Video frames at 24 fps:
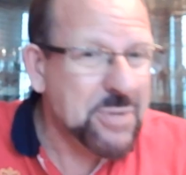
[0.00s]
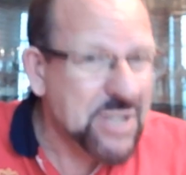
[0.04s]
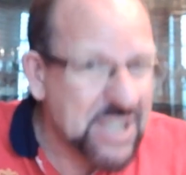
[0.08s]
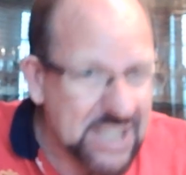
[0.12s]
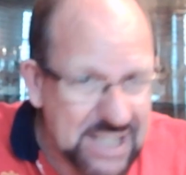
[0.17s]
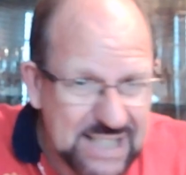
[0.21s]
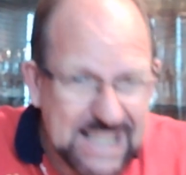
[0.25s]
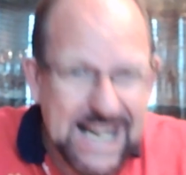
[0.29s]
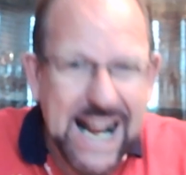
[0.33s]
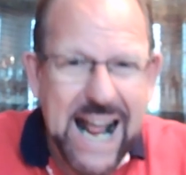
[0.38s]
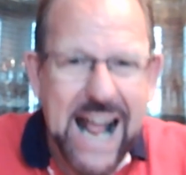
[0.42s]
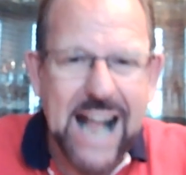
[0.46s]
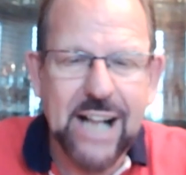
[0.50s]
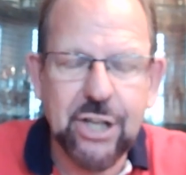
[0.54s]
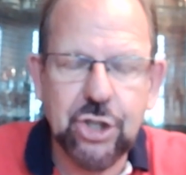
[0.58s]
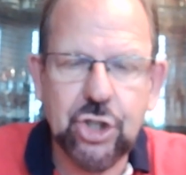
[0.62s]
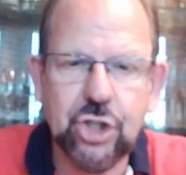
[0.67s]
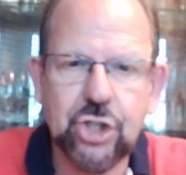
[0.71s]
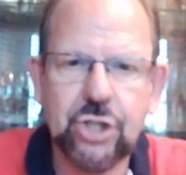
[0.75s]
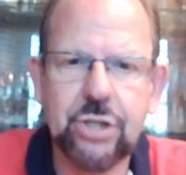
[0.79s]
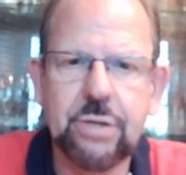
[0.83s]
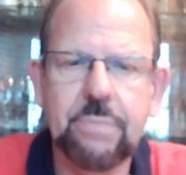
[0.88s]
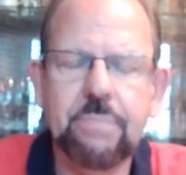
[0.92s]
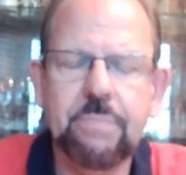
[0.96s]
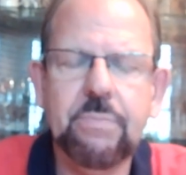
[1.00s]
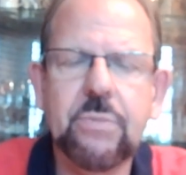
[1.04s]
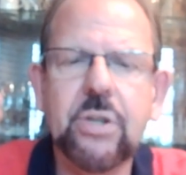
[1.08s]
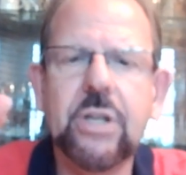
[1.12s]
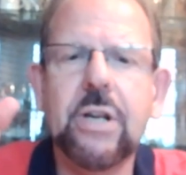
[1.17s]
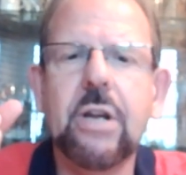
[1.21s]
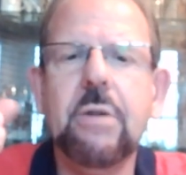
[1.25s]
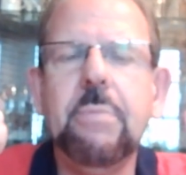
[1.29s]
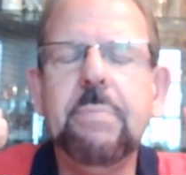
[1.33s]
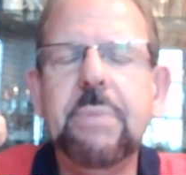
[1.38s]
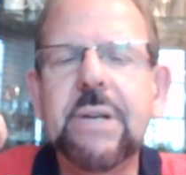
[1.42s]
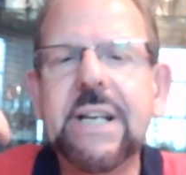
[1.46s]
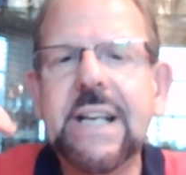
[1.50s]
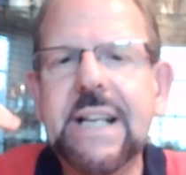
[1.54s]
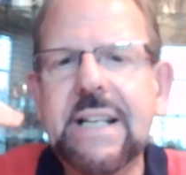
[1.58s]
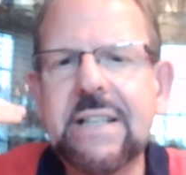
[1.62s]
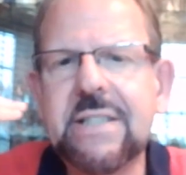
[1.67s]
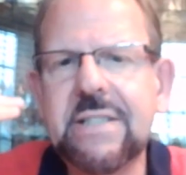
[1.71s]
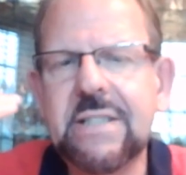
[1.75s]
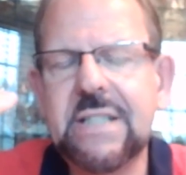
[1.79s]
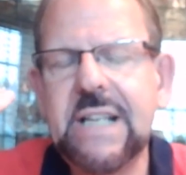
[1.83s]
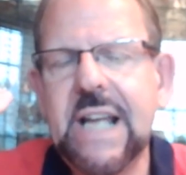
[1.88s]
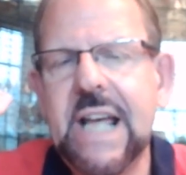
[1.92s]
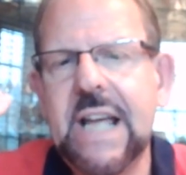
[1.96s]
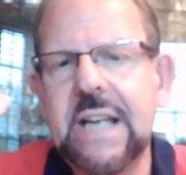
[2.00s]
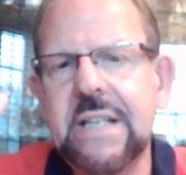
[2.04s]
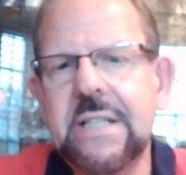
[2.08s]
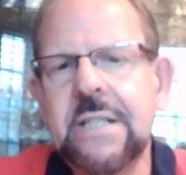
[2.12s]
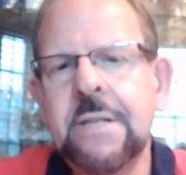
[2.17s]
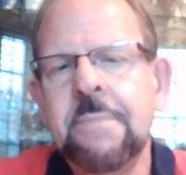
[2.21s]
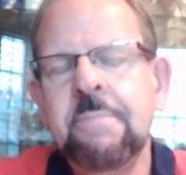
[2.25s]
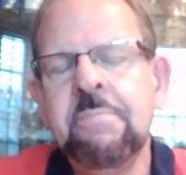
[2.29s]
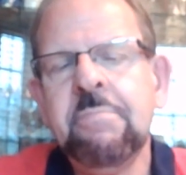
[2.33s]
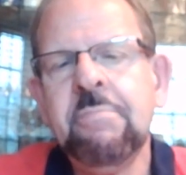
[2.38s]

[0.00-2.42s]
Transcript: snatched, you know, but instead